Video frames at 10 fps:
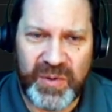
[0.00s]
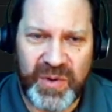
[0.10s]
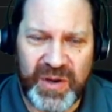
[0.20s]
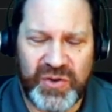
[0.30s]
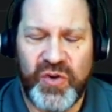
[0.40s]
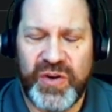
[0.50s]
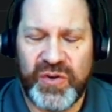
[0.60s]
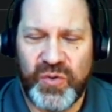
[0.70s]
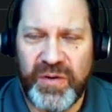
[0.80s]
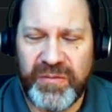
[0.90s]
We could turn this
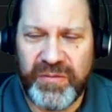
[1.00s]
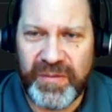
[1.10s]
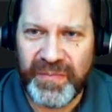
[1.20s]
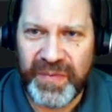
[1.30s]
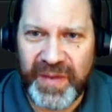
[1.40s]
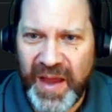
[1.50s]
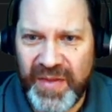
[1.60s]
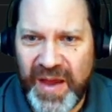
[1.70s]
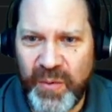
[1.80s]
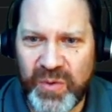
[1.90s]
off, and
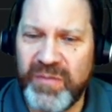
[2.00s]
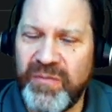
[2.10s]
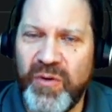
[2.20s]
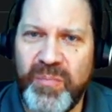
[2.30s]
that will convert